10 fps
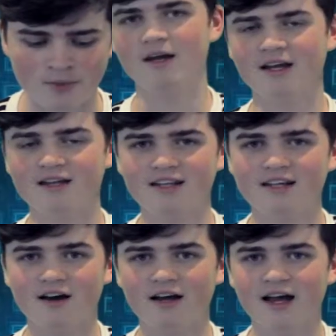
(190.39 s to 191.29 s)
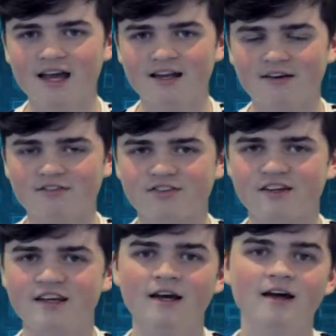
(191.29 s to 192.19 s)
In the
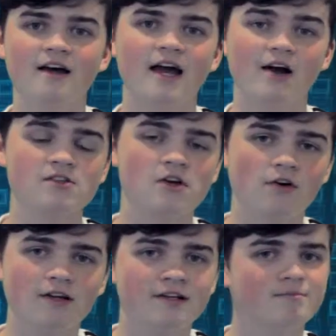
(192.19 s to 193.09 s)
NFC, Arizona,